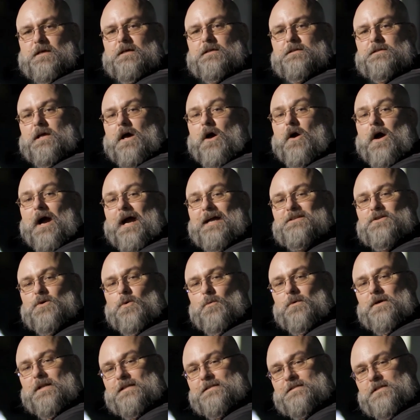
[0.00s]
Now, I don't
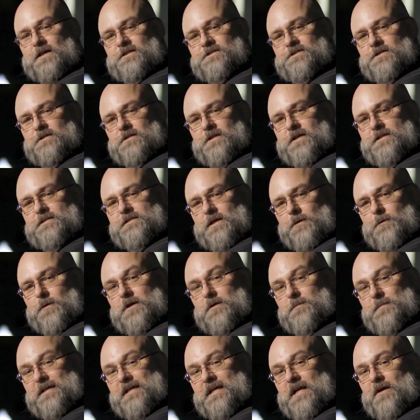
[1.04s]
want to touch the lens. I want
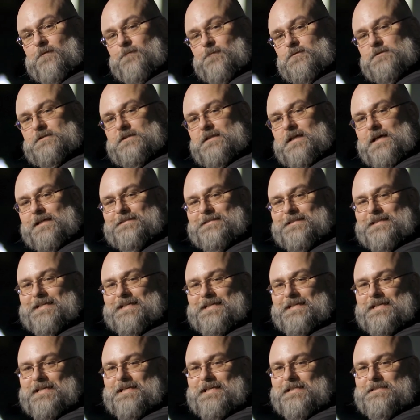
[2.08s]
to be careful to not
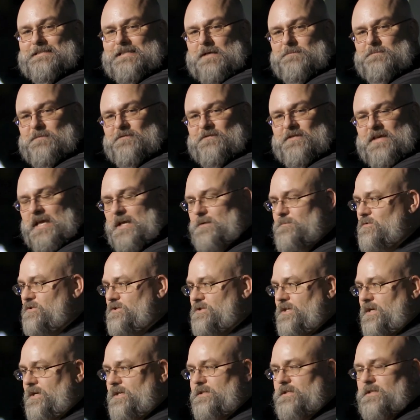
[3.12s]
get any type of camera
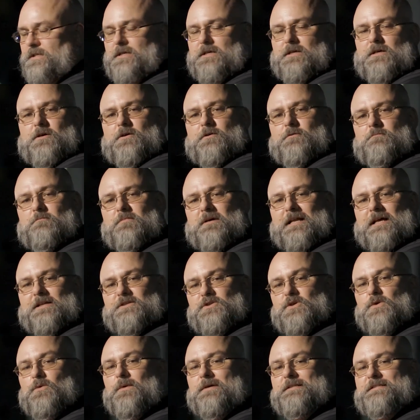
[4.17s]
shake, but I
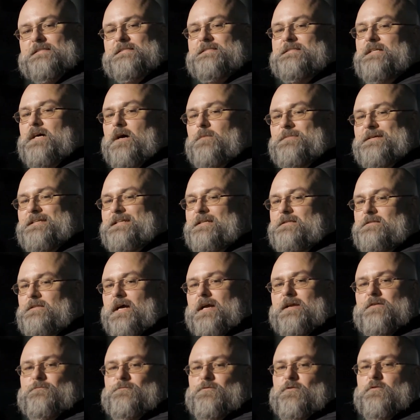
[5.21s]
do want to stop any
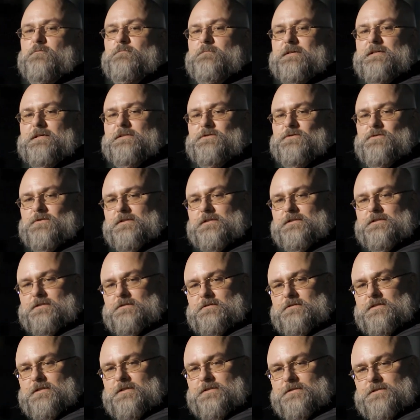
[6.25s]
light from entering the
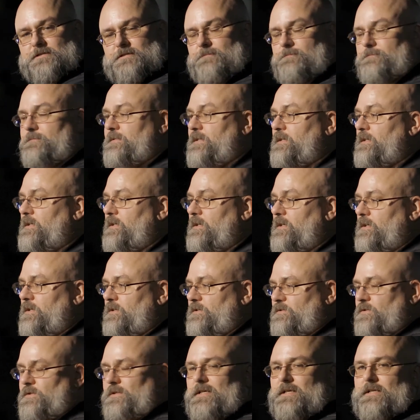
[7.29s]
lens.
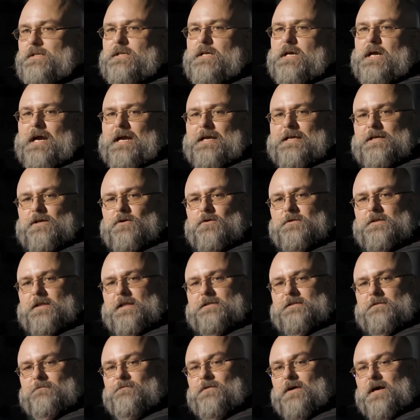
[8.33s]
So then I hear
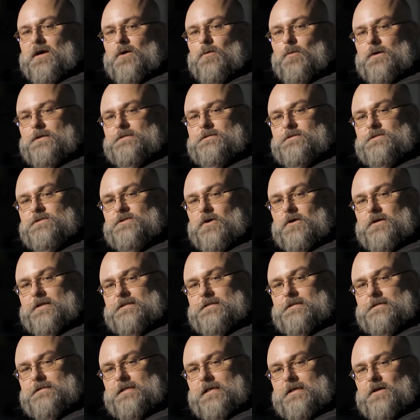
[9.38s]
that the fireworks is starting
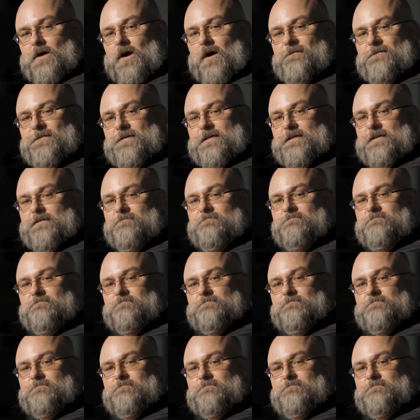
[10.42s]
to take off again.